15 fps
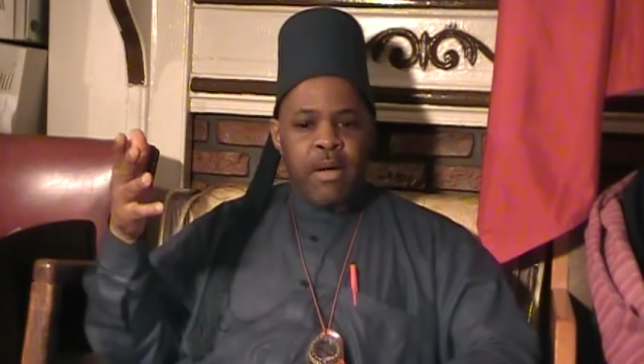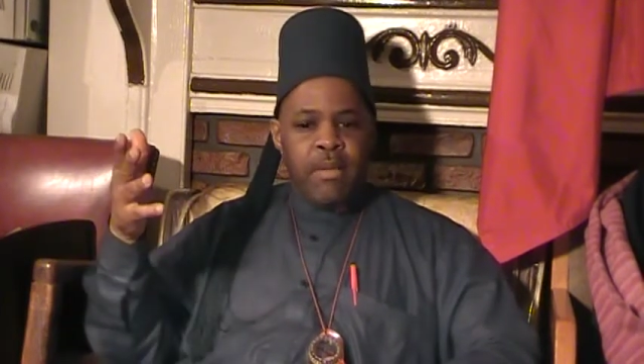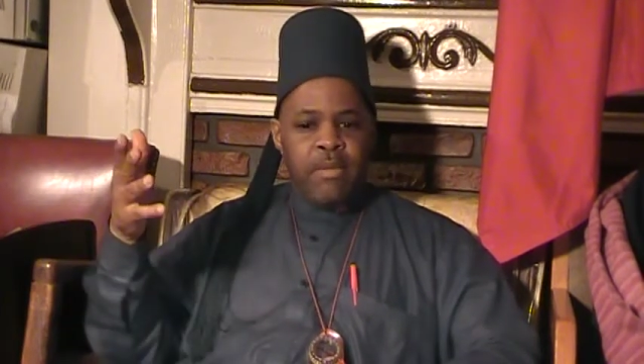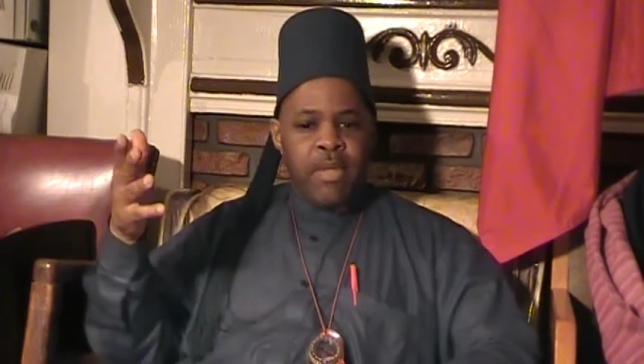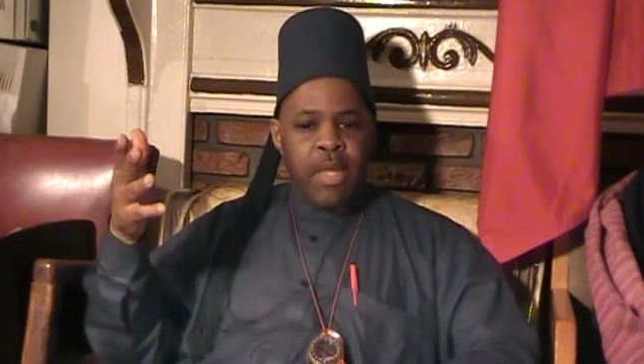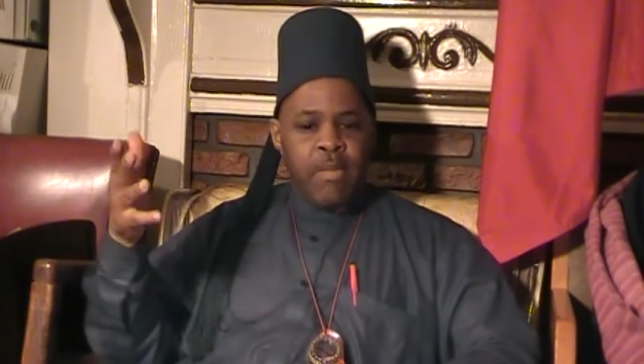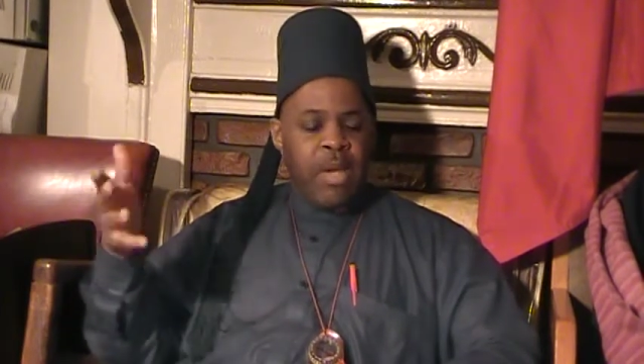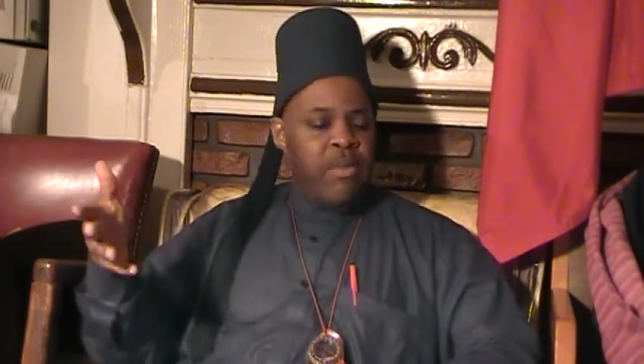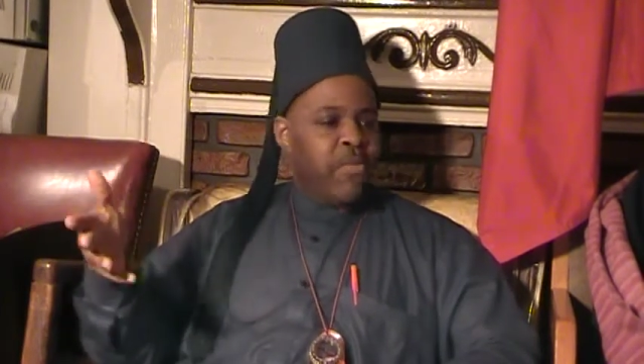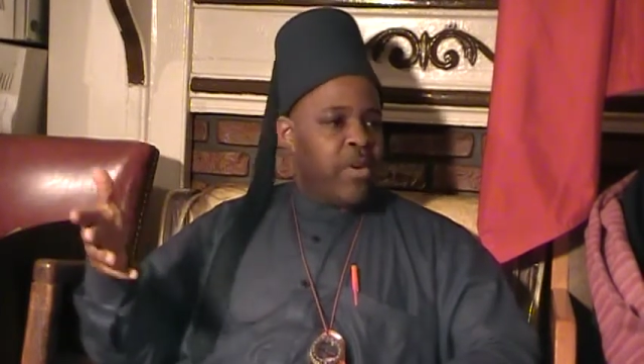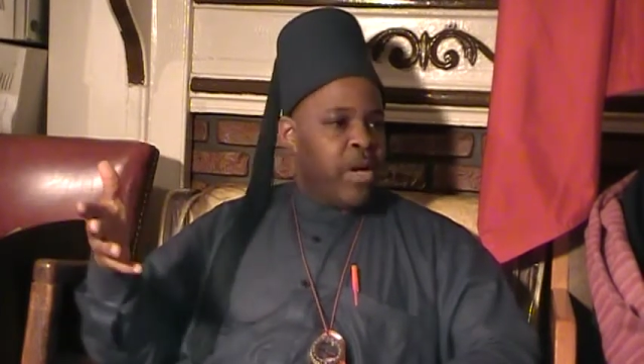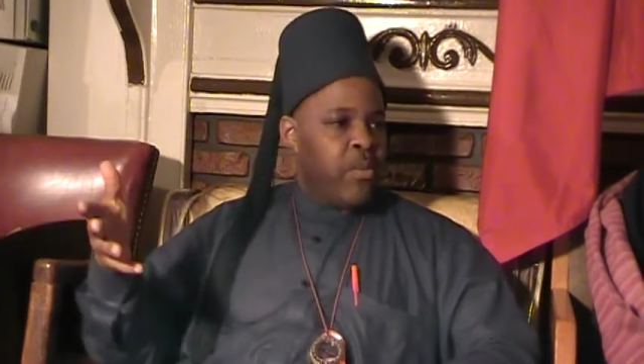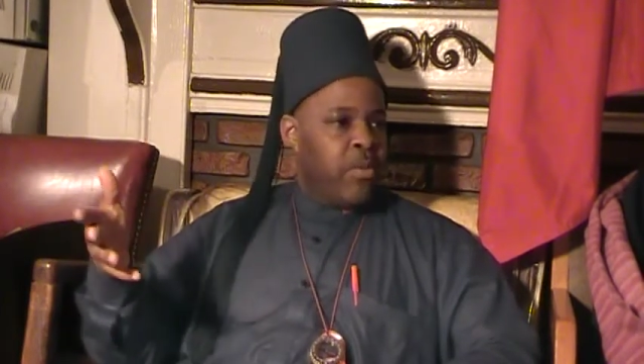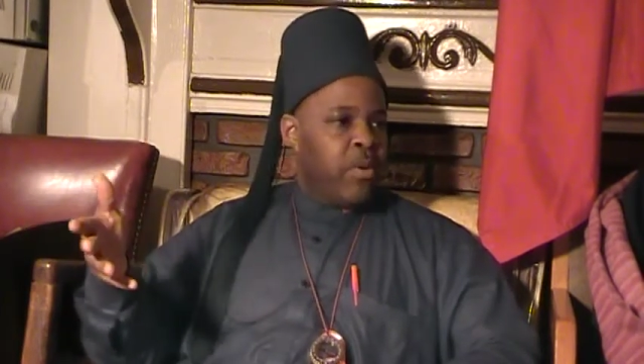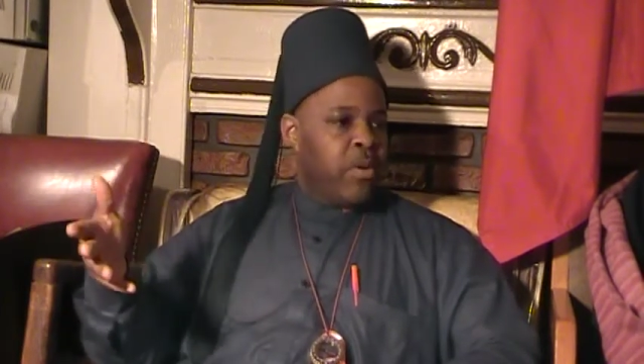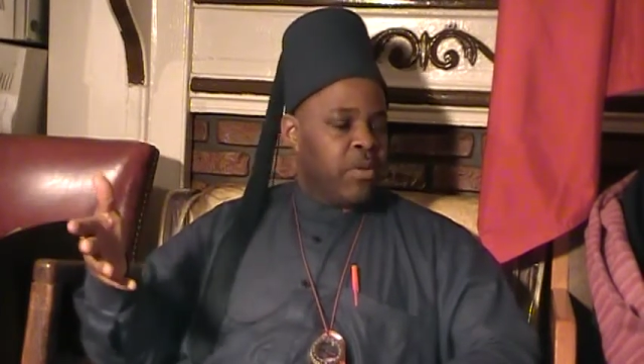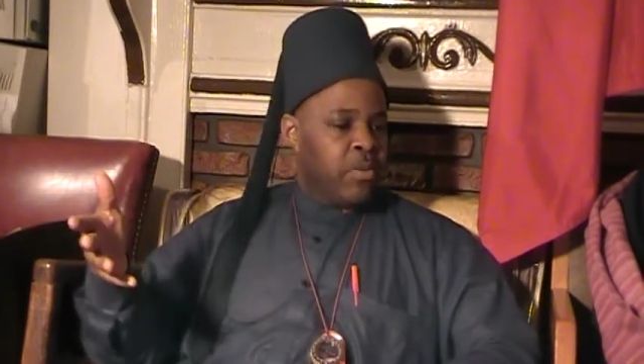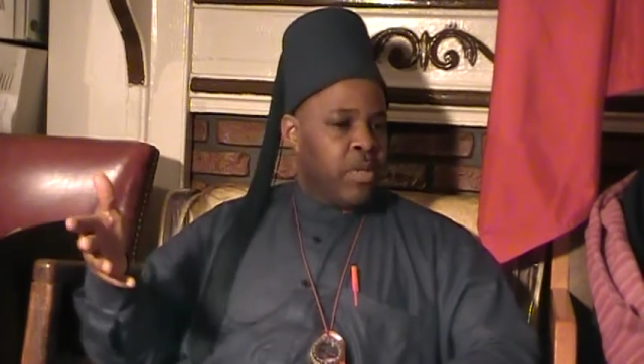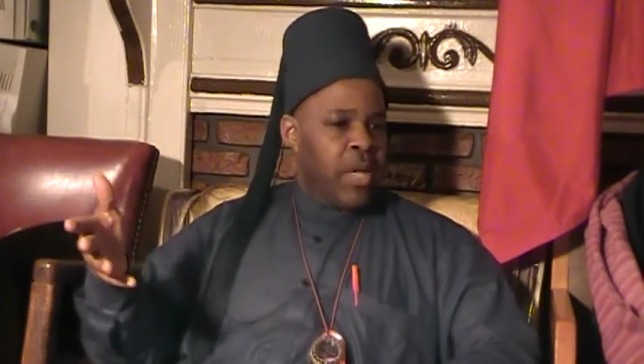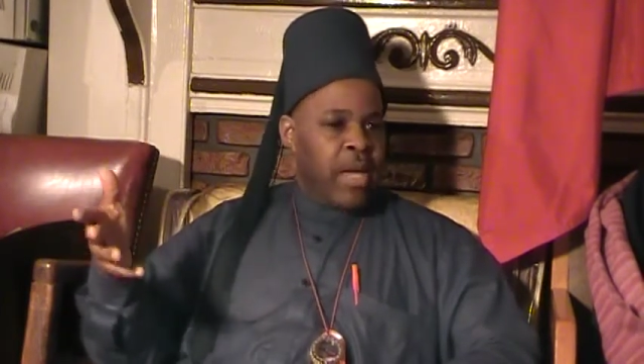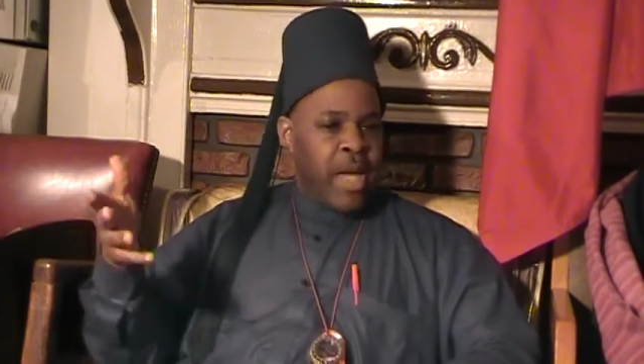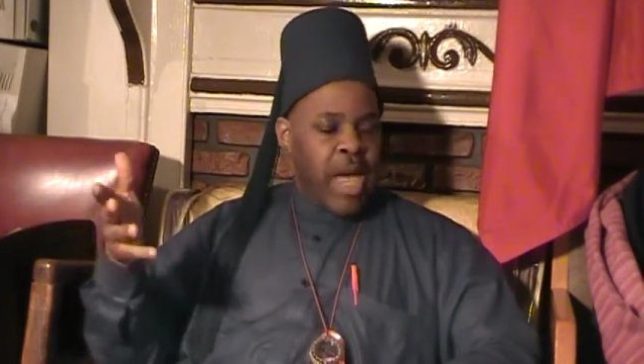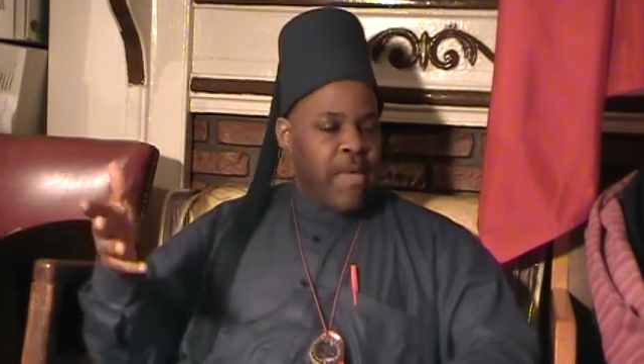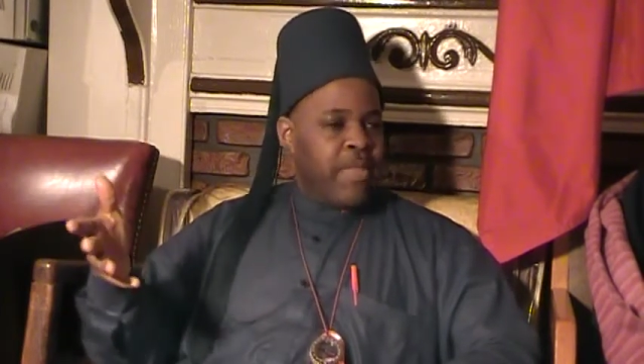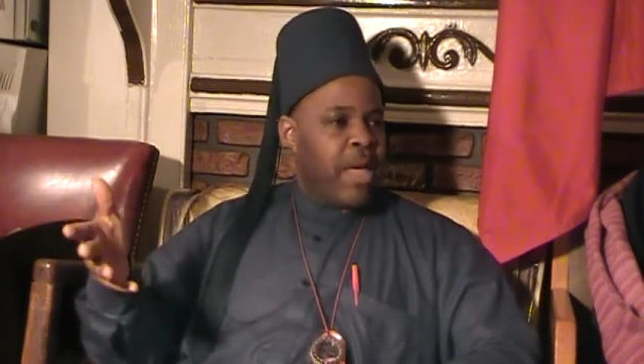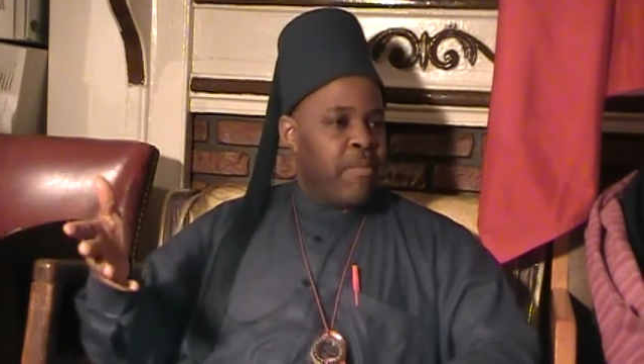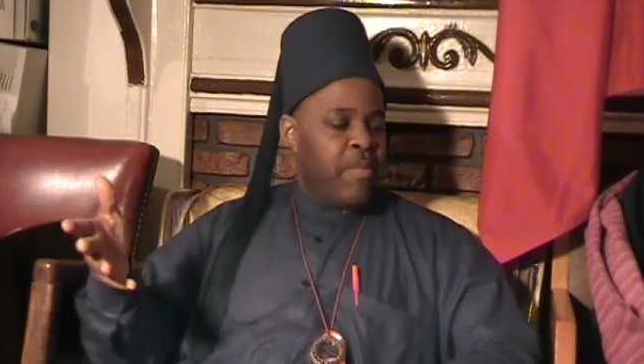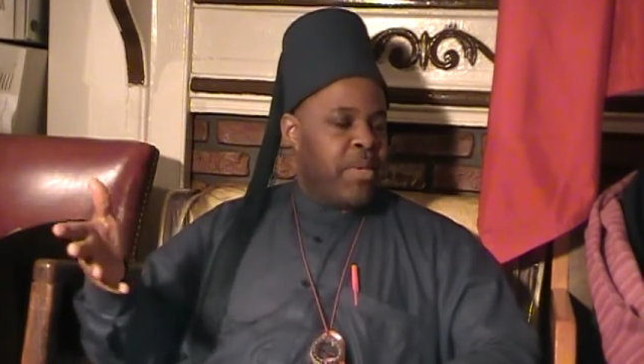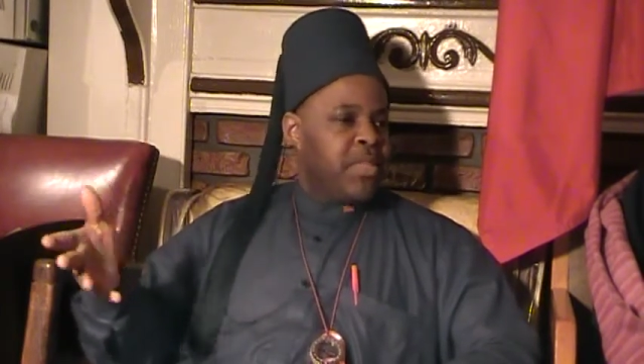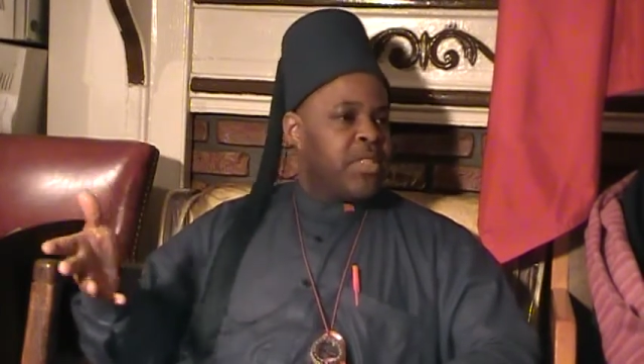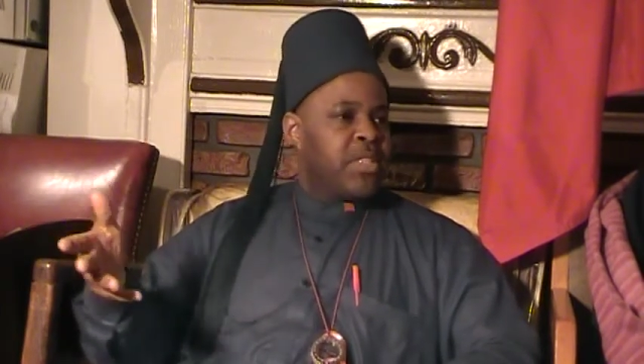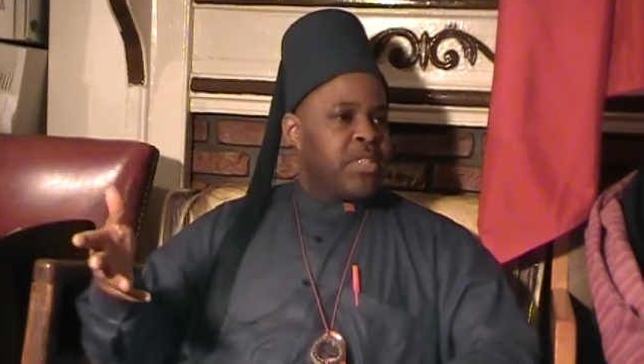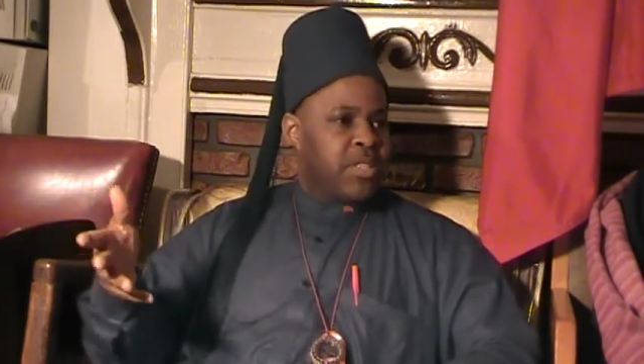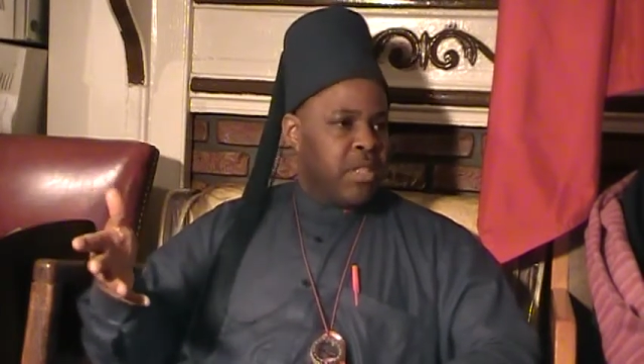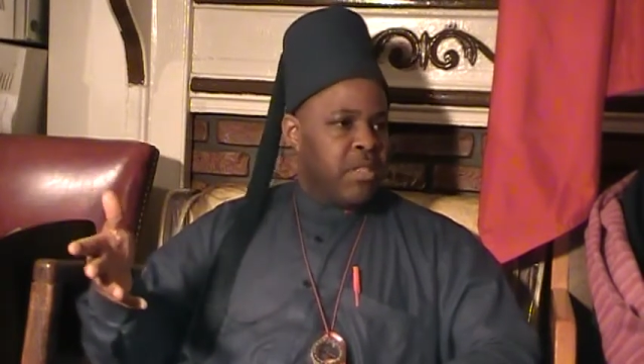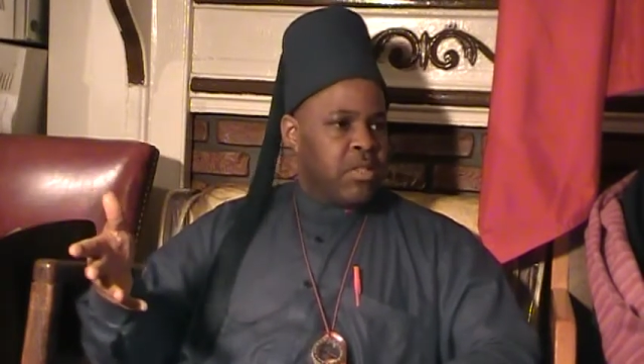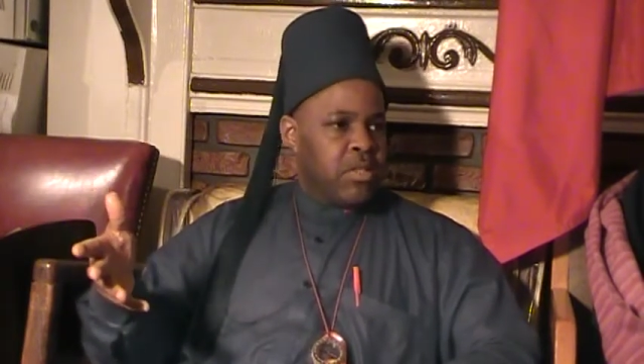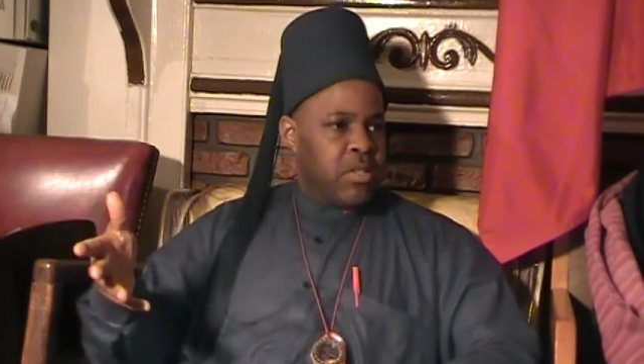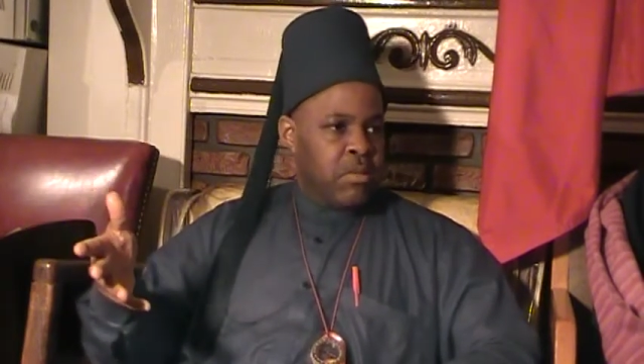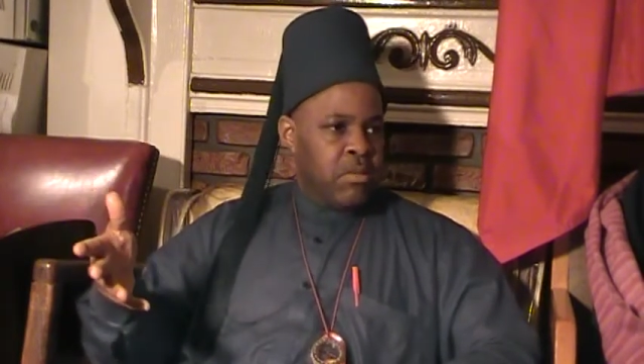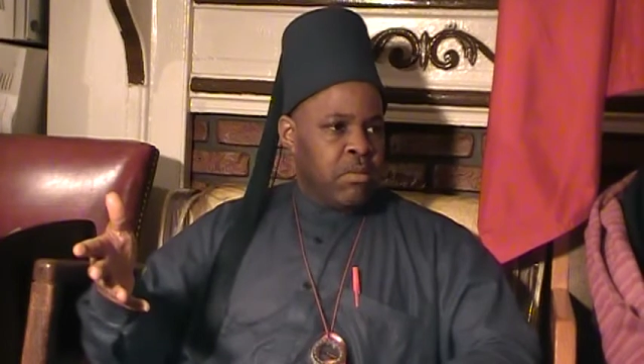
they may very well have that business ceased.